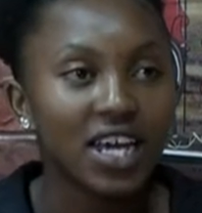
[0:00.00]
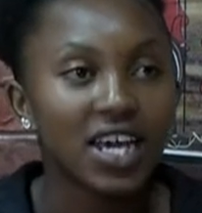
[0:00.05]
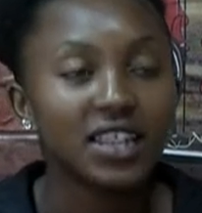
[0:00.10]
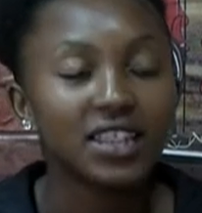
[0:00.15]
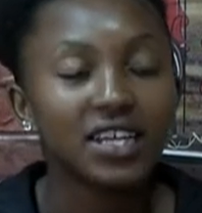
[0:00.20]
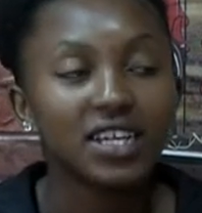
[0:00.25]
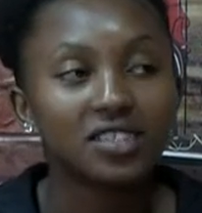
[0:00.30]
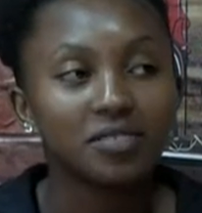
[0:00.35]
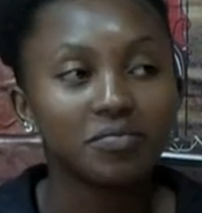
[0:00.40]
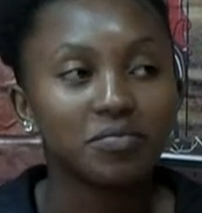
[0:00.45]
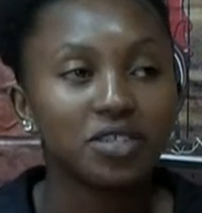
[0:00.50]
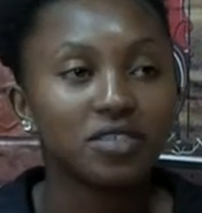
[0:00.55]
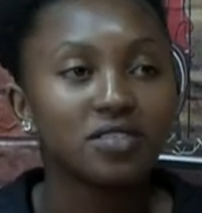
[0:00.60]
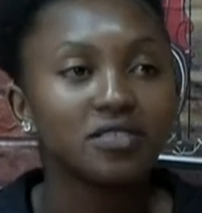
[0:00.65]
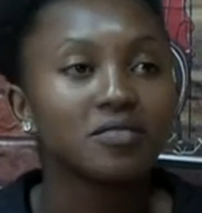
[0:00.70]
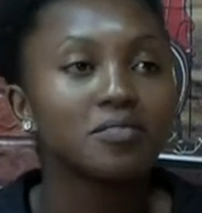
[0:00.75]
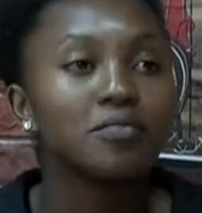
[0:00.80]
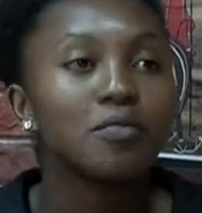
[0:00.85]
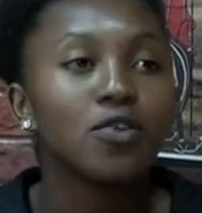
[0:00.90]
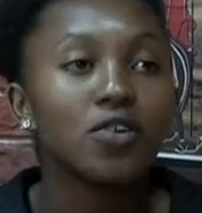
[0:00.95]
And that
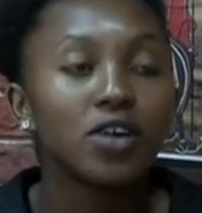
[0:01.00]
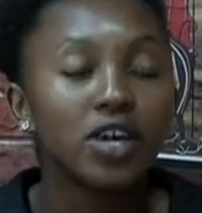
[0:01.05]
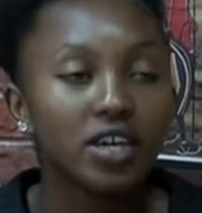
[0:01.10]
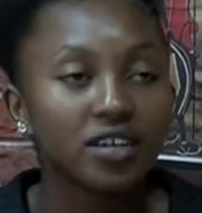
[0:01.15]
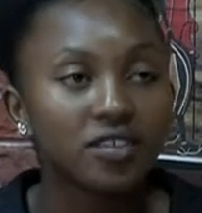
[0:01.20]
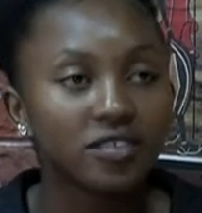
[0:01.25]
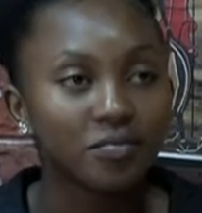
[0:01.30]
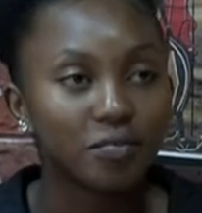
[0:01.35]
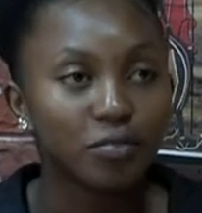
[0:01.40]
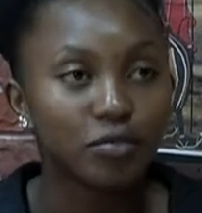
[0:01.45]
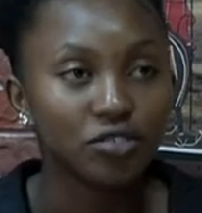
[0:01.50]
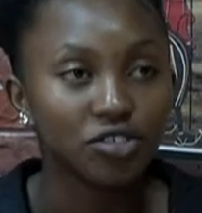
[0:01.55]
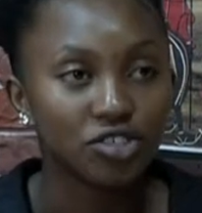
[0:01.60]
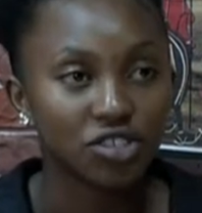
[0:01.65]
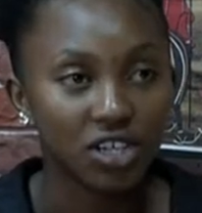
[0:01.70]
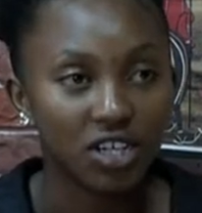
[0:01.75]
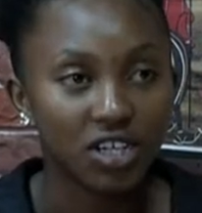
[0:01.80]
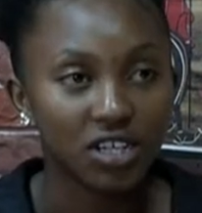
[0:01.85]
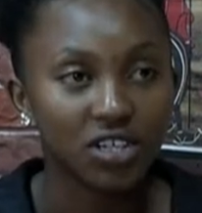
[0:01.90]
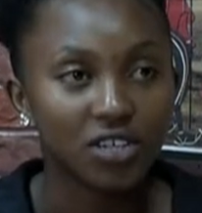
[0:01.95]
means more
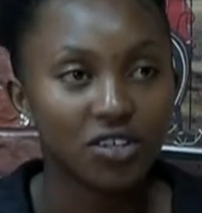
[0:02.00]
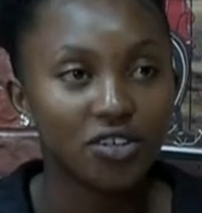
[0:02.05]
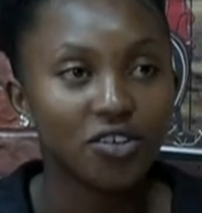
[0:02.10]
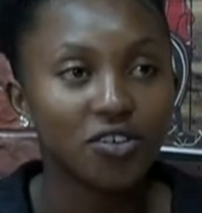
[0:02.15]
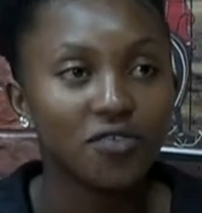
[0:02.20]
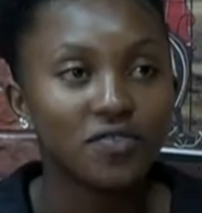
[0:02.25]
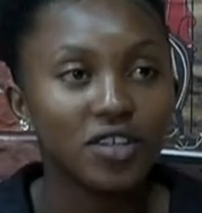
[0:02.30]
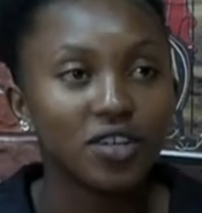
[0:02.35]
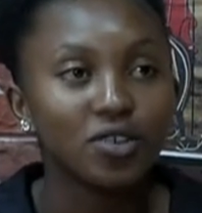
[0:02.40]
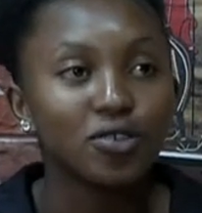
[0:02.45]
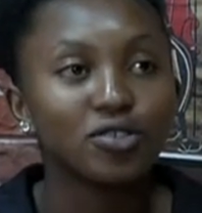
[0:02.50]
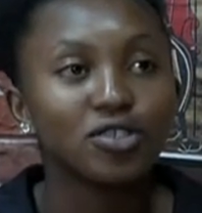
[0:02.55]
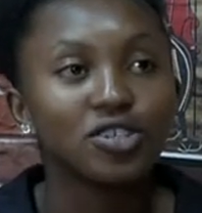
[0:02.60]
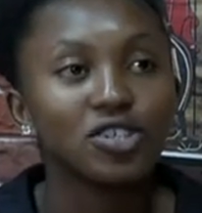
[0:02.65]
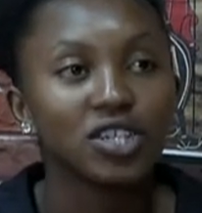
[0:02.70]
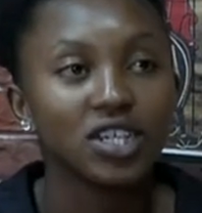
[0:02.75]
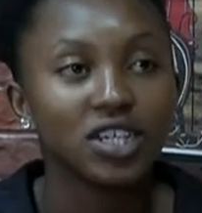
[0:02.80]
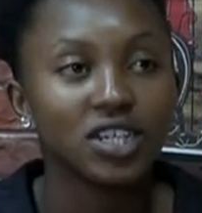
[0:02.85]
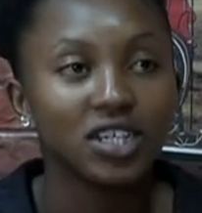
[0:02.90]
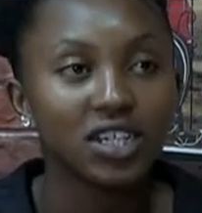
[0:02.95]
exposure of the
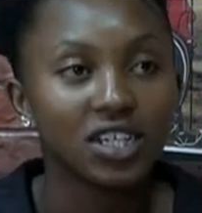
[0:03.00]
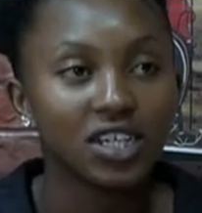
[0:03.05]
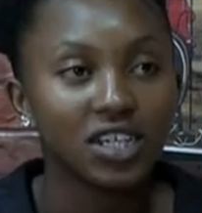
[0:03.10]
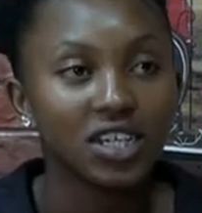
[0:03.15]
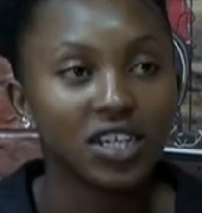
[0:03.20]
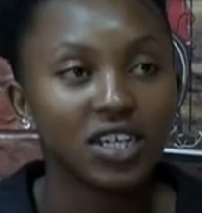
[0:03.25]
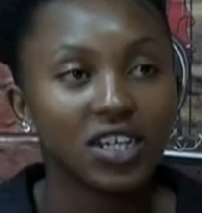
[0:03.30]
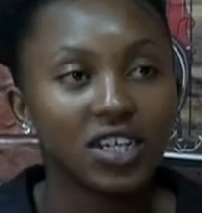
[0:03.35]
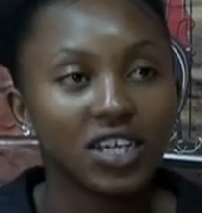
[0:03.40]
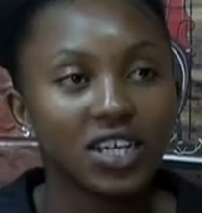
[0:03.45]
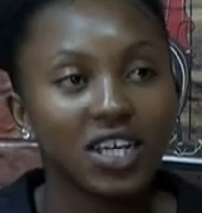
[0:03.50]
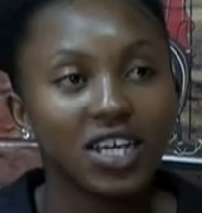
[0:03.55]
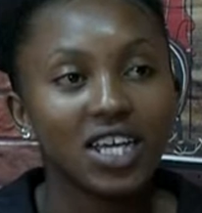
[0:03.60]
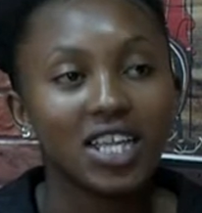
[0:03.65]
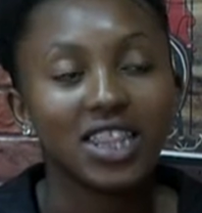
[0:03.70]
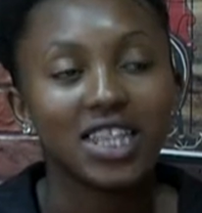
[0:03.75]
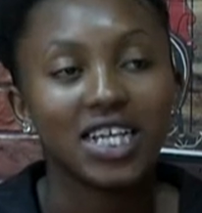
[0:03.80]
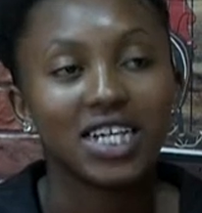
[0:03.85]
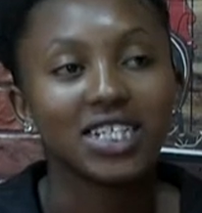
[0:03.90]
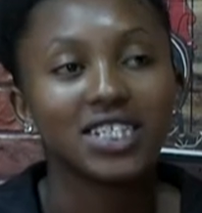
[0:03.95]
ocean.
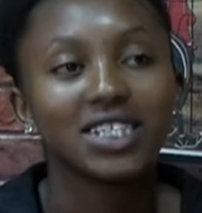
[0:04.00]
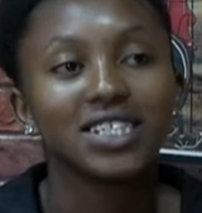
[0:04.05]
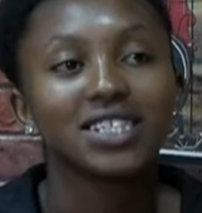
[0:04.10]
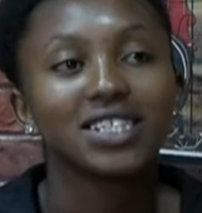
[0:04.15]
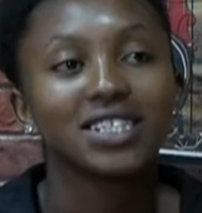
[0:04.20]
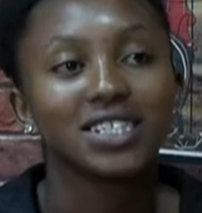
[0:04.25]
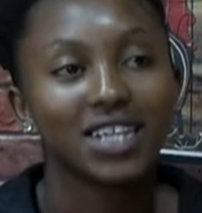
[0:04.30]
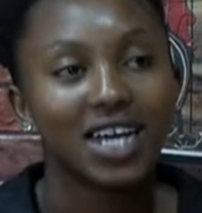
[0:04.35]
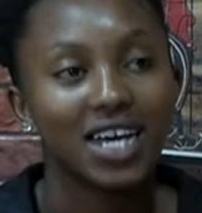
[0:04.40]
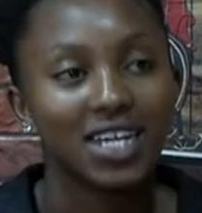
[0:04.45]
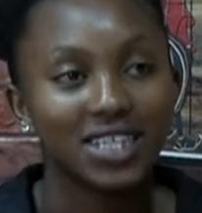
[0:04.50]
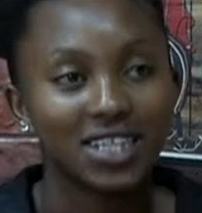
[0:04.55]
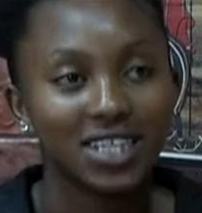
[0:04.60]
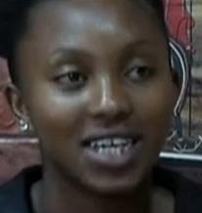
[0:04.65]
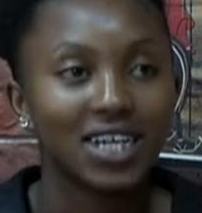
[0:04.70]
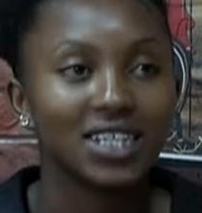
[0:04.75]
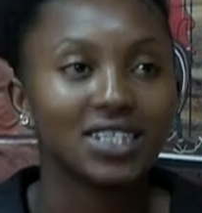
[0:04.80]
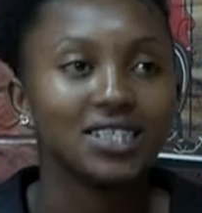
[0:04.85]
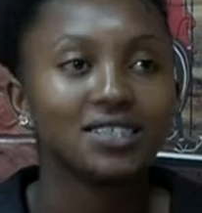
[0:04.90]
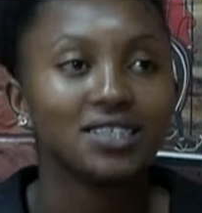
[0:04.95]
And thus, as I
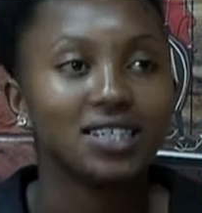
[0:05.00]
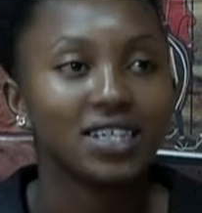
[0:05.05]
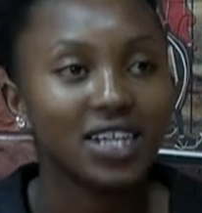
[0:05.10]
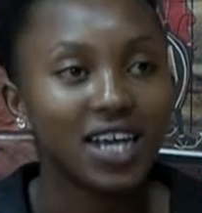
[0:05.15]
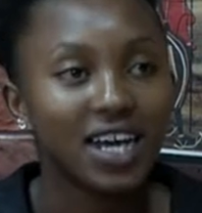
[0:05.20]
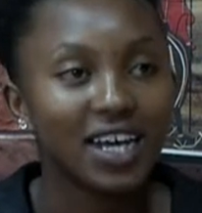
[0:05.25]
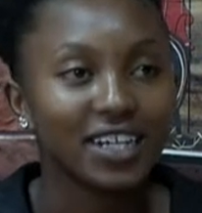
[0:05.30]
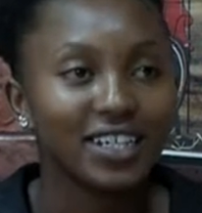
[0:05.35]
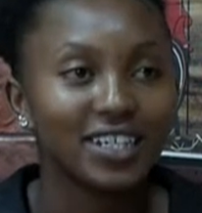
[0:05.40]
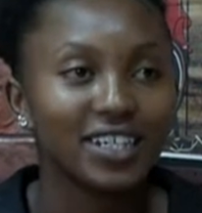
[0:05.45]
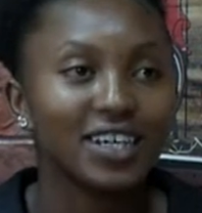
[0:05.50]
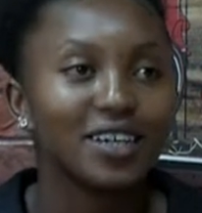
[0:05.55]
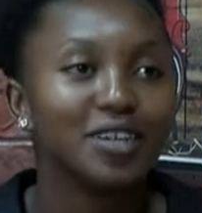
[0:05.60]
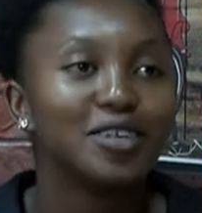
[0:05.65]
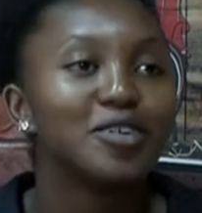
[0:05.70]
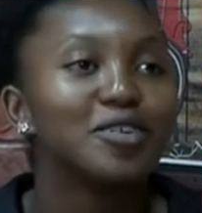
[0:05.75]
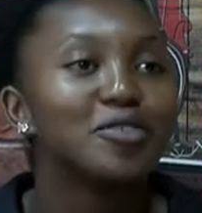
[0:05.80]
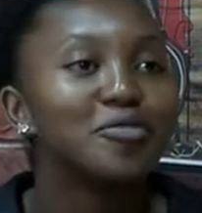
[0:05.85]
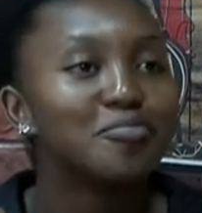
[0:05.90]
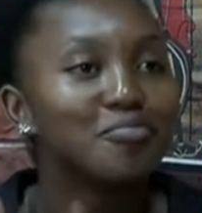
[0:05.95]
had said earlier,
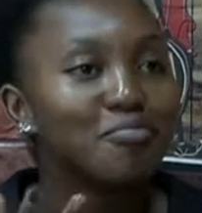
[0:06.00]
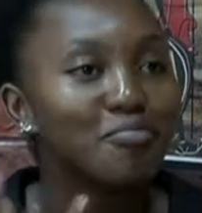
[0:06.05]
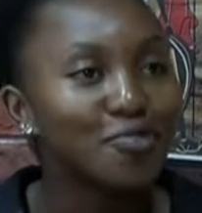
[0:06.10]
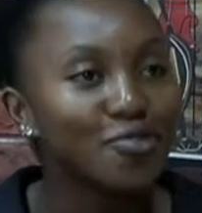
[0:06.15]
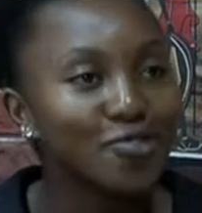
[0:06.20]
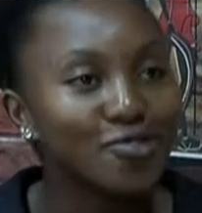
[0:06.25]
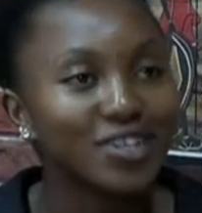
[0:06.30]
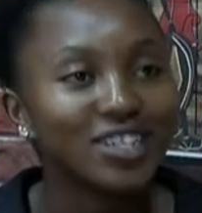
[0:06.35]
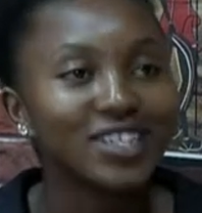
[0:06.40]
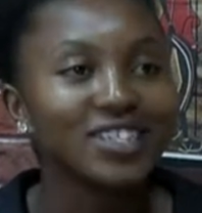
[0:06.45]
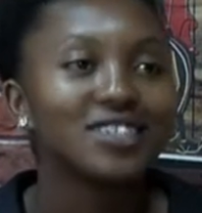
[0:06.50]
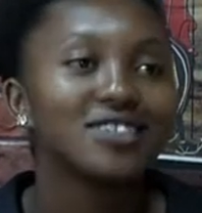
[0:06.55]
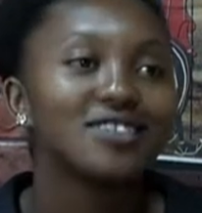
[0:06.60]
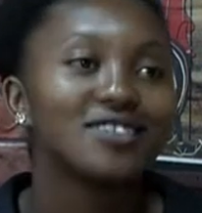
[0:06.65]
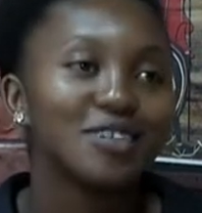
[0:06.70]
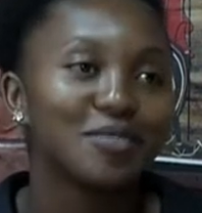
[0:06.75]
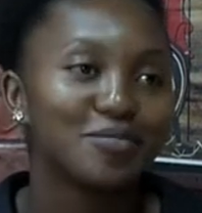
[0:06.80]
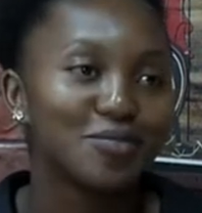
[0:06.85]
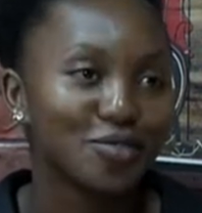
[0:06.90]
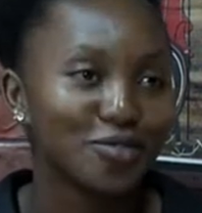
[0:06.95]
more heat is
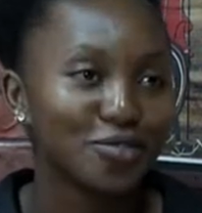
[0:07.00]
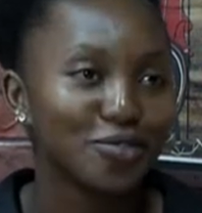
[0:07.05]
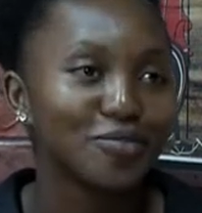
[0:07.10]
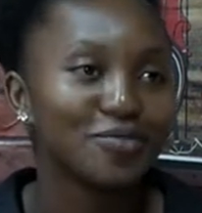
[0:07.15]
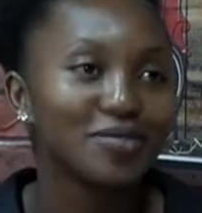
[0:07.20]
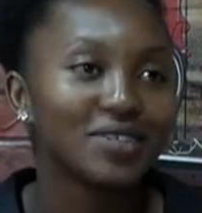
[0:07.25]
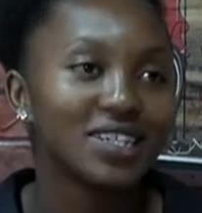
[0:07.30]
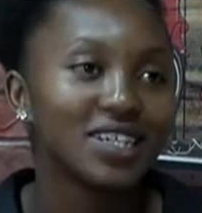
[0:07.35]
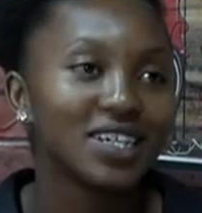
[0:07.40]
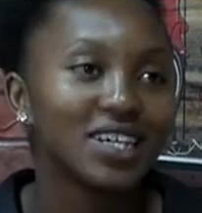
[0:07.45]
absorbed.